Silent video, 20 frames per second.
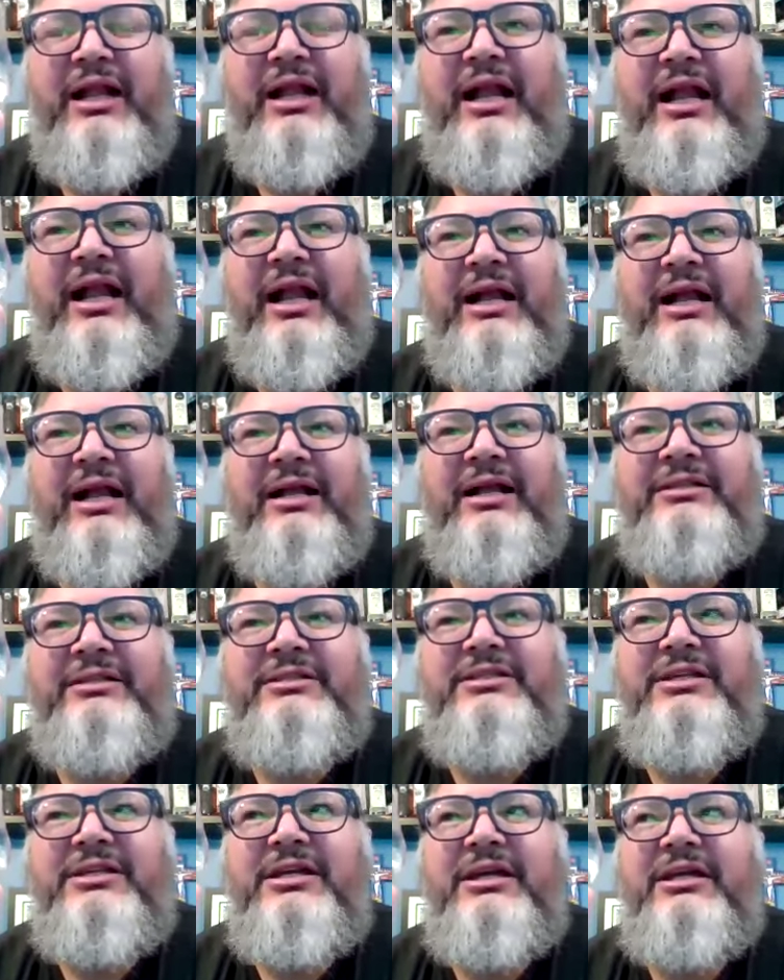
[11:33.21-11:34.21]

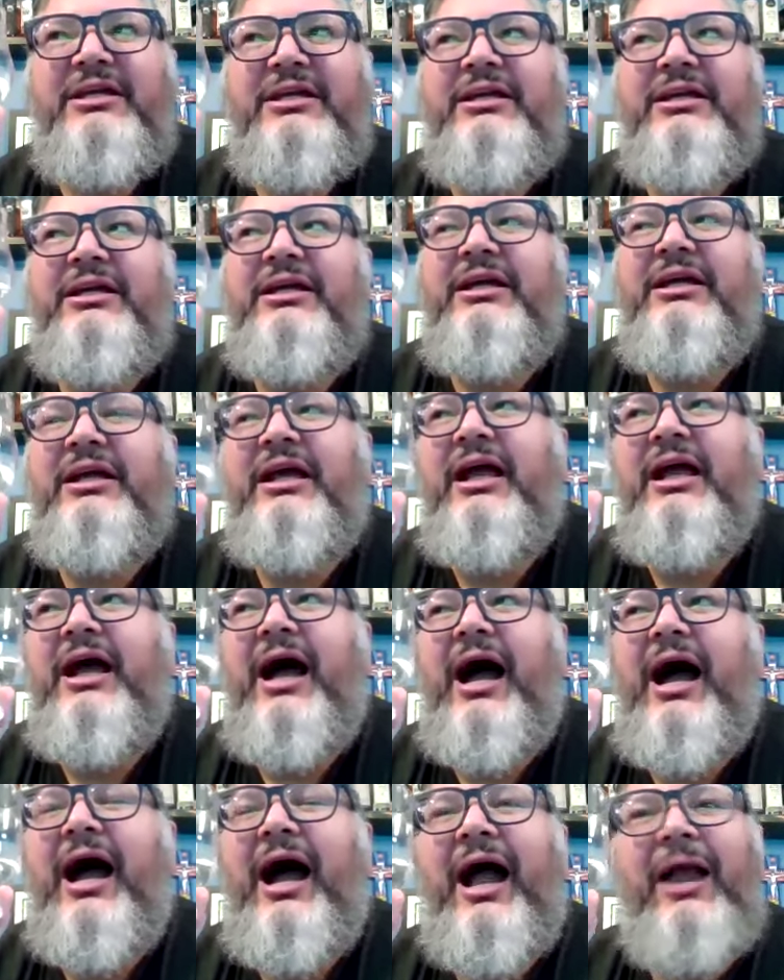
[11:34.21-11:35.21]
And
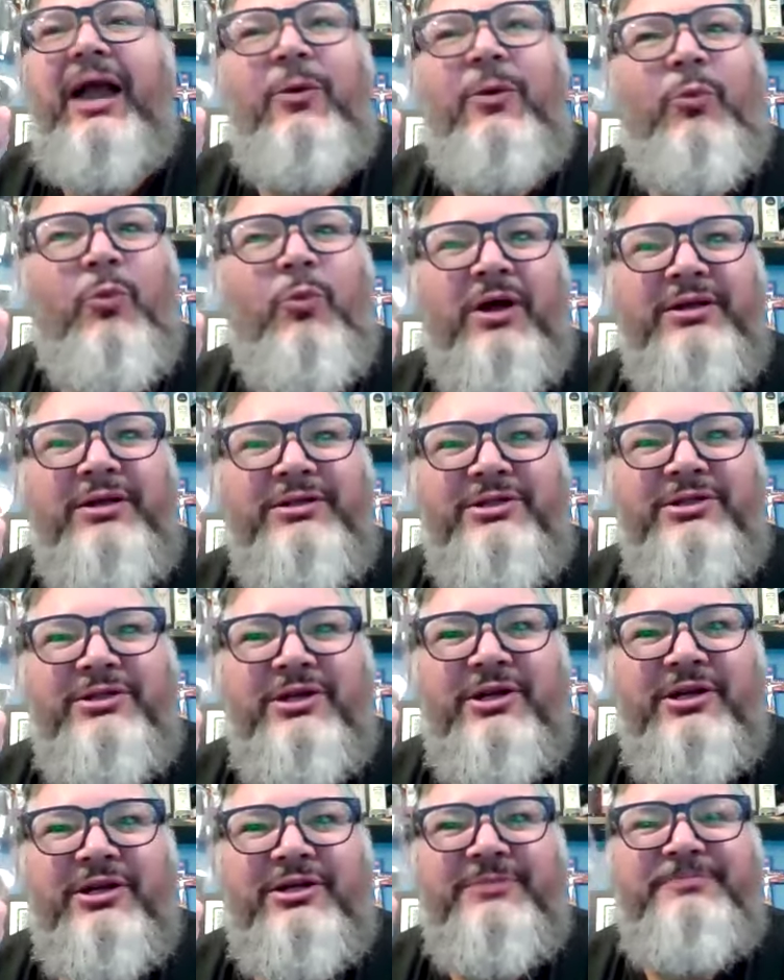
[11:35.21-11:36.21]
I
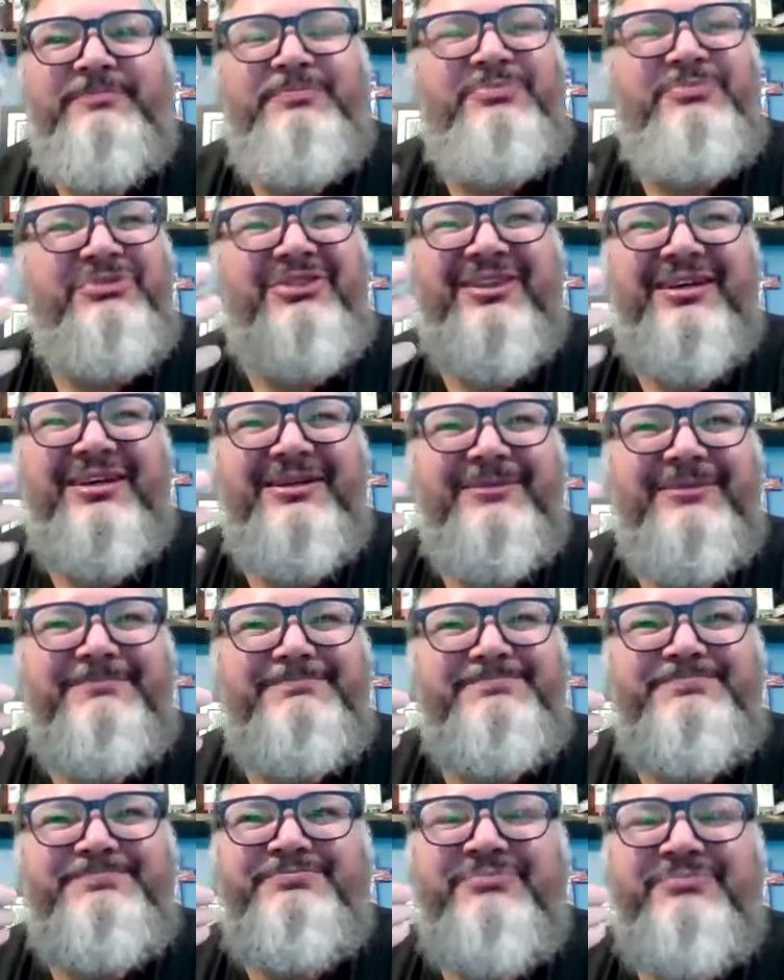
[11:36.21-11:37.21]
wonder the
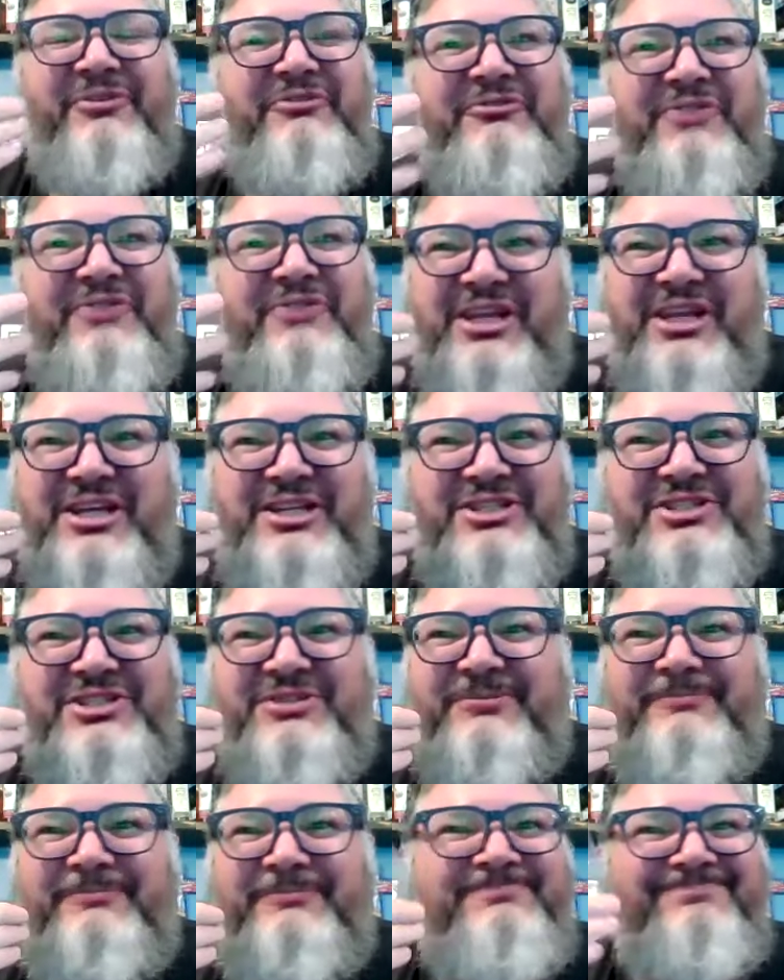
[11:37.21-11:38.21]

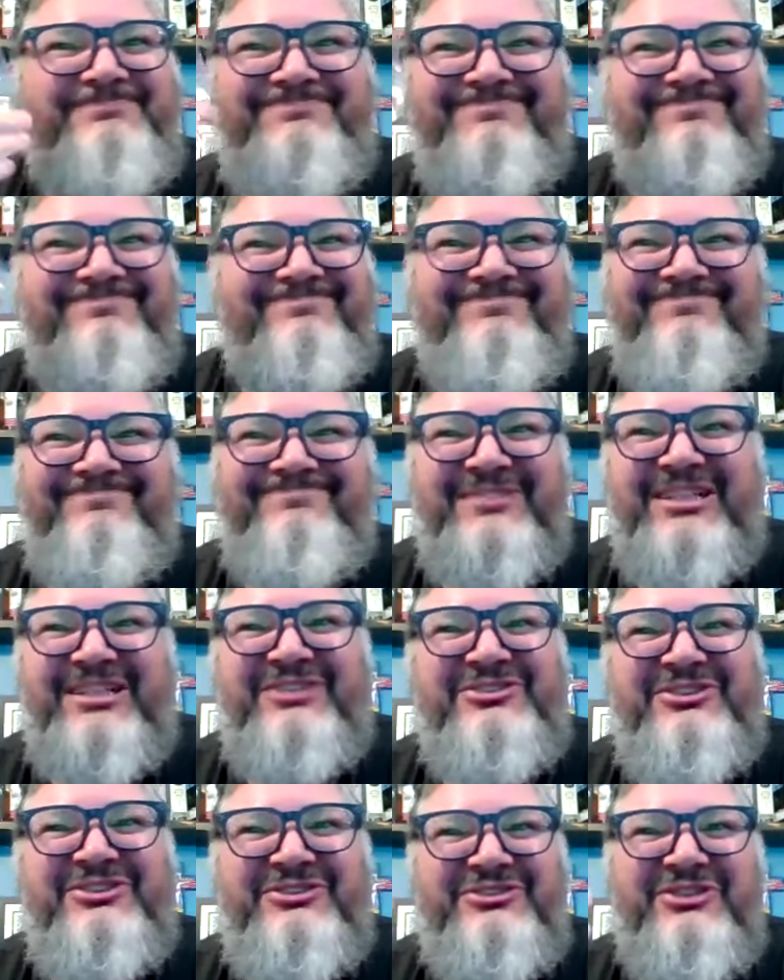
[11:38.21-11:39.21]
finish
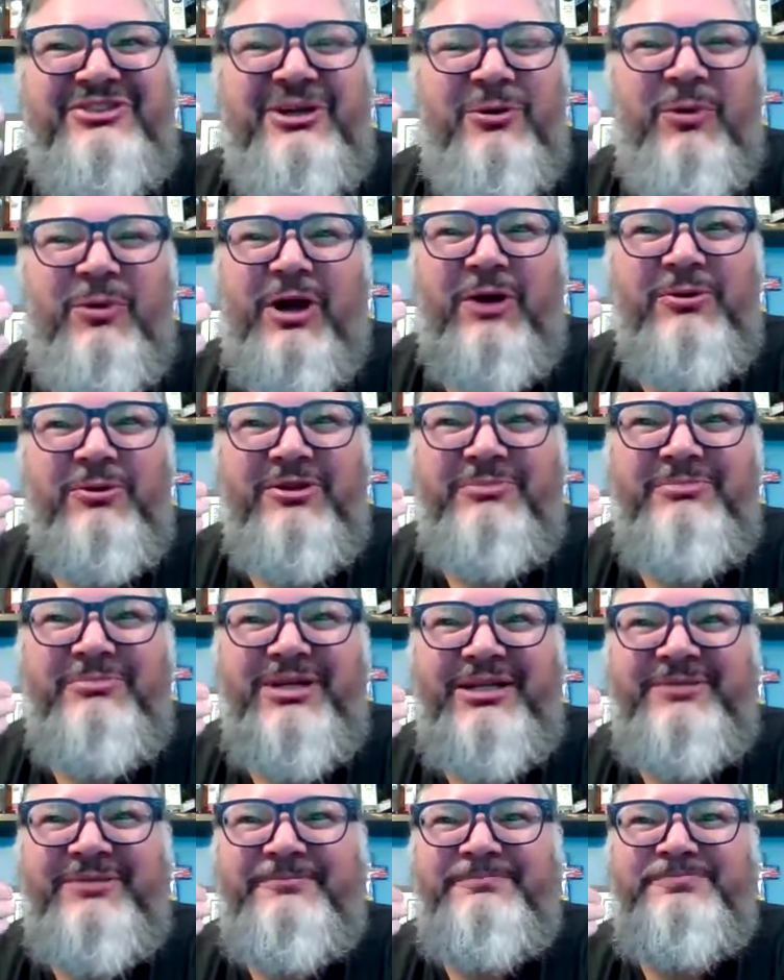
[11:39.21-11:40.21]
doesn't sit well with
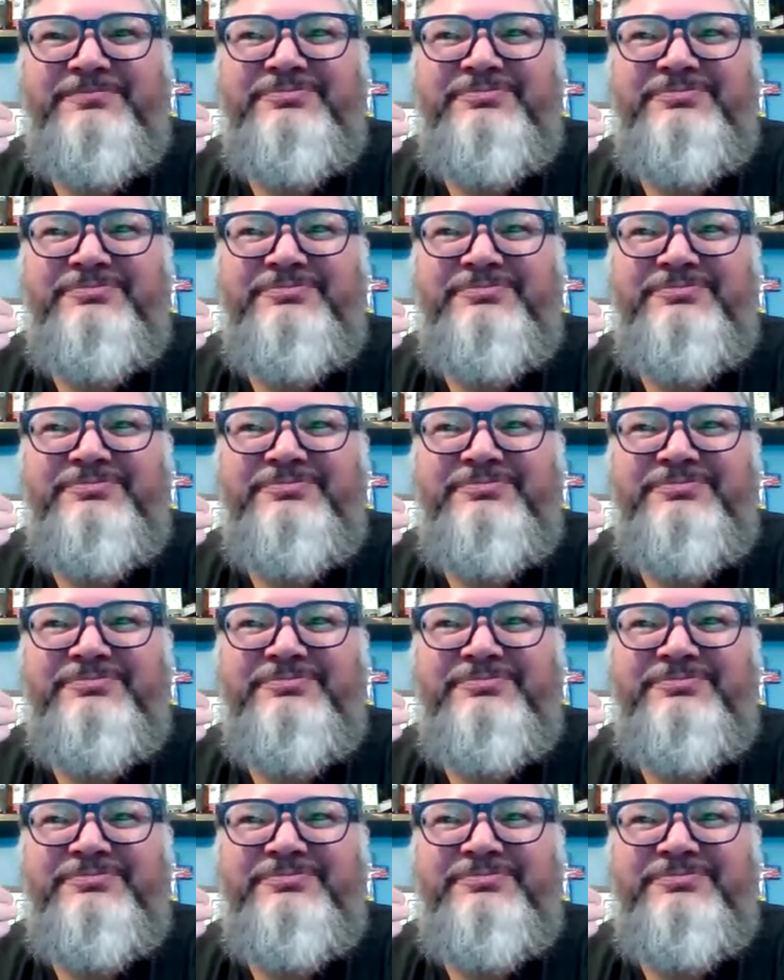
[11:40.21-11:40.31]
me.